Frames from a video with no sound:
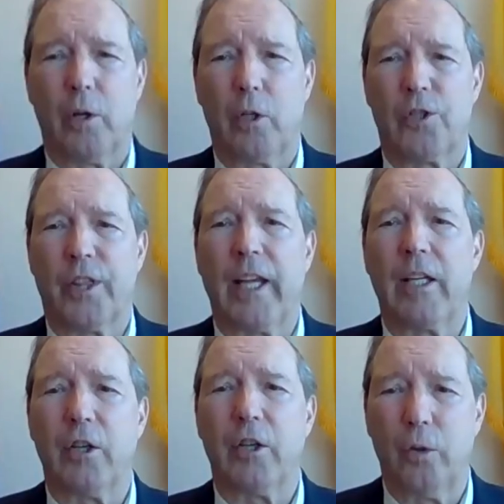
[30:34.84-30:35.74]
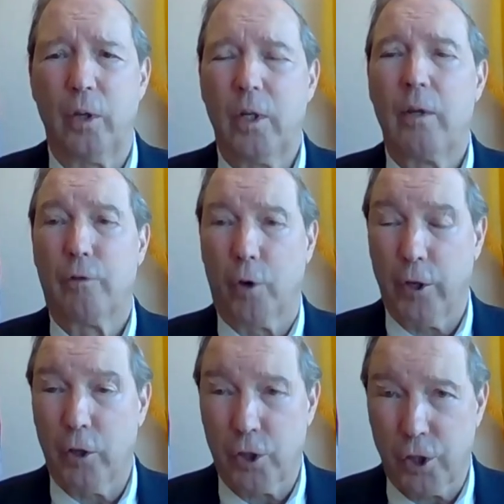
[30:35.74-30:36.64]
Lewis, thank you for
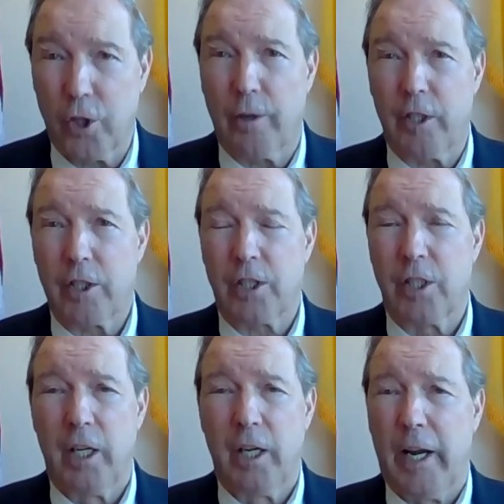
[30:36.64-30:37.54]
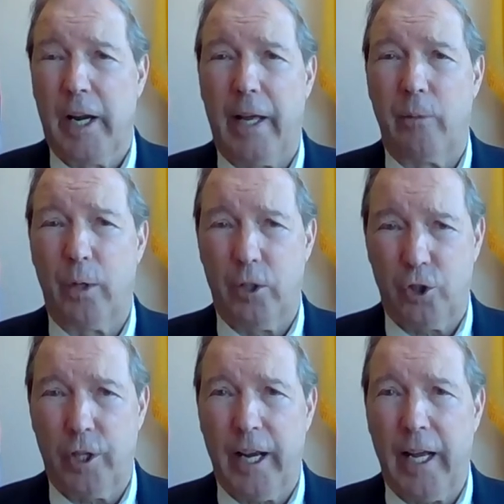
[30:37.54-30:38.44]
your service, and we
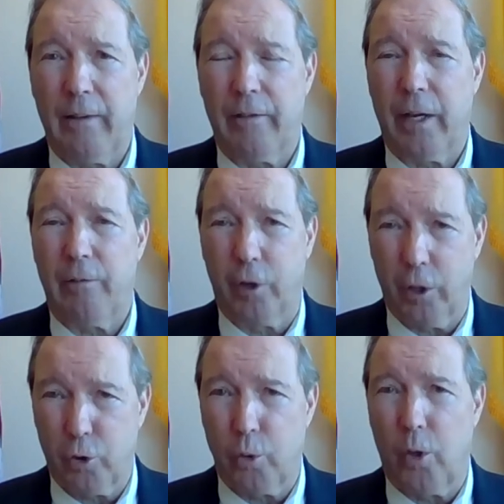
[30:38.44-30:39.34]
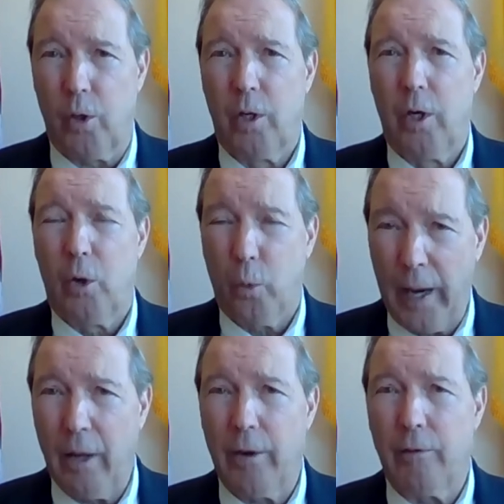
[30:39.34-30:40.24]
should have a virtual
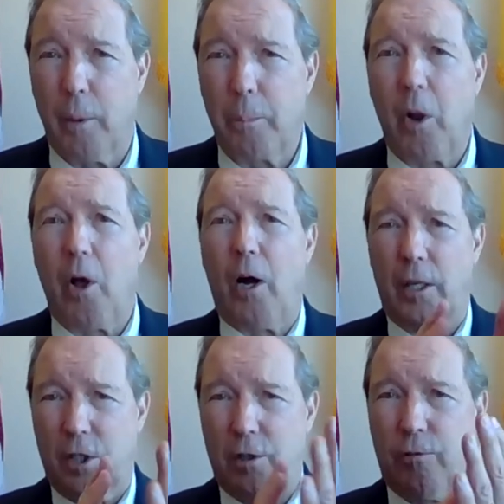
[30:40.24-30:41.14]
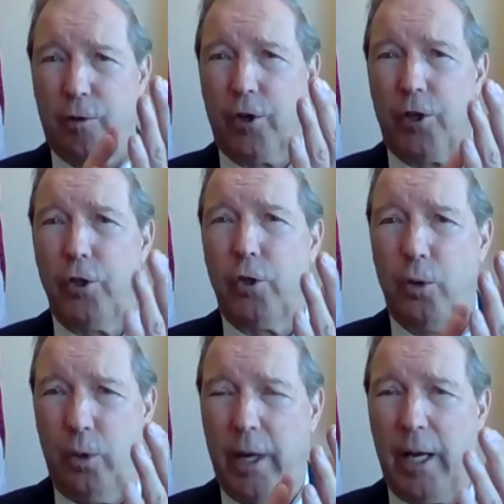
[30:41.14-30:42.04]
round of applause for
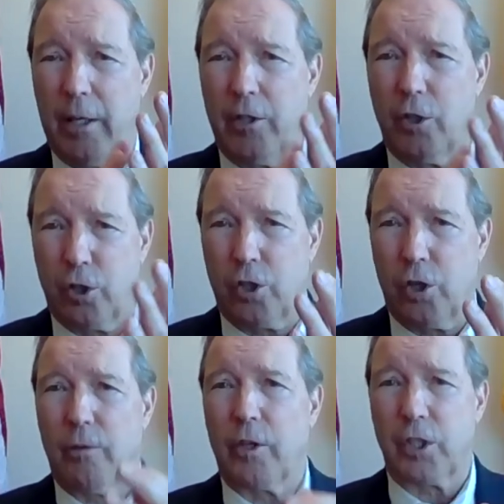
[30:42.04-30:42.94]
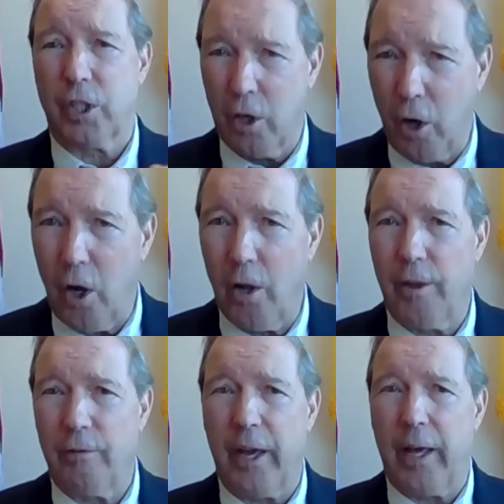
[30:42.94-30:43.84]
you and your service and all
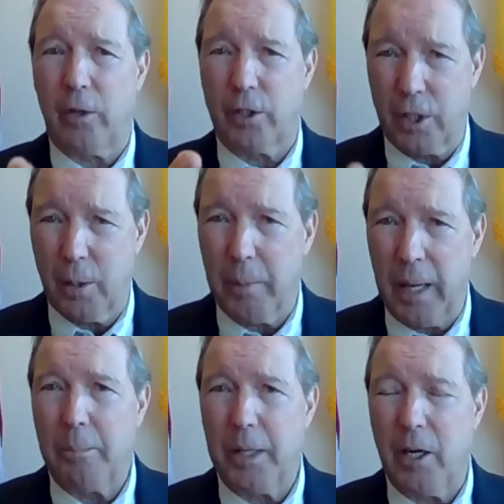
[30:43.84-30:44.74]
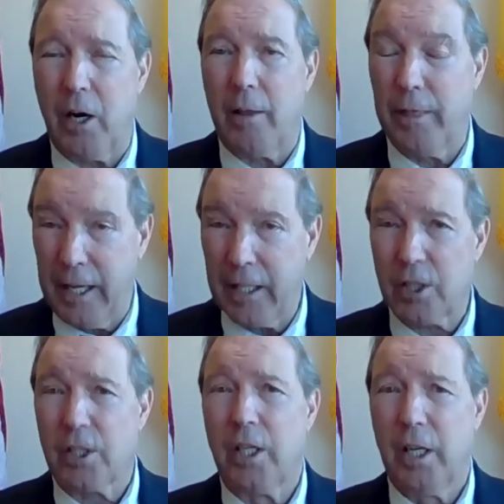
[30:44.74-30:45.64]
the veterans that may be on
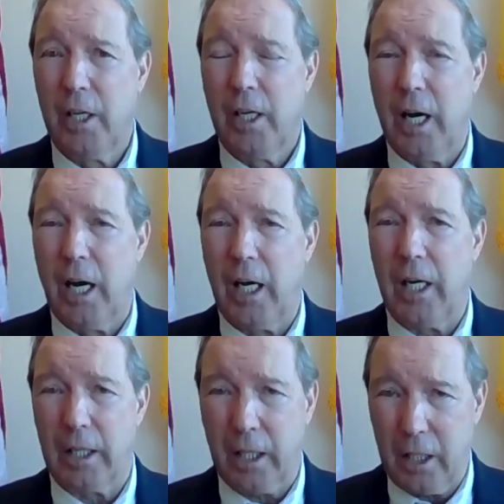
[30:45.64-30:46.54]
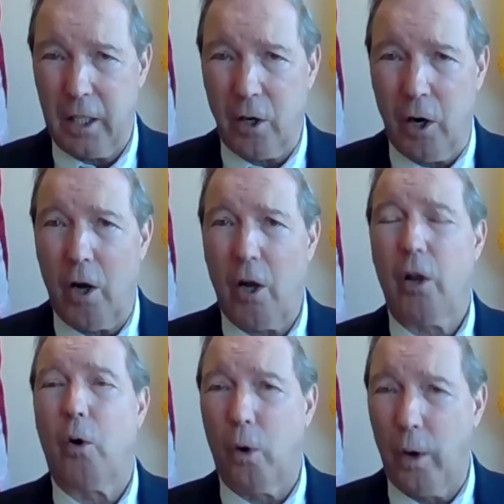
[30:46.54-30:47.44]
this
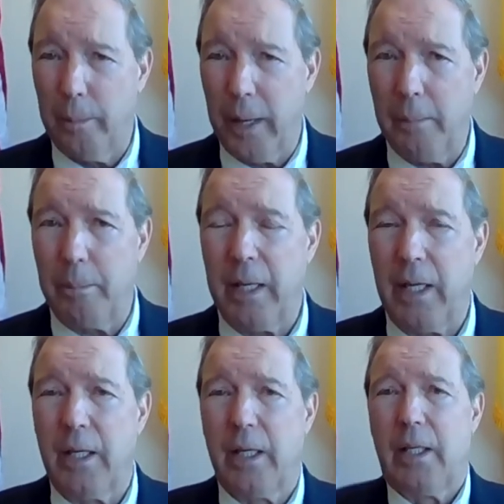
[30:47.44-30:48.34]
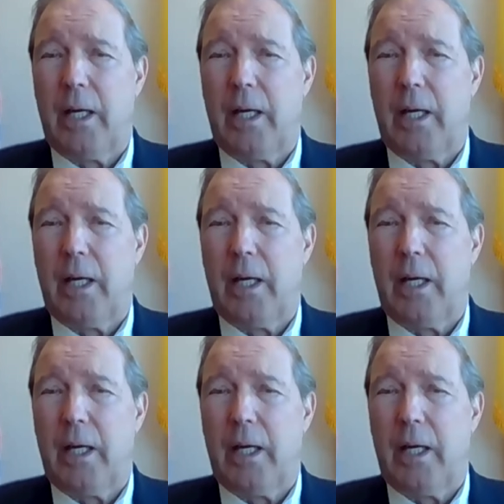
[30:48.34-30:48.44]
call or may be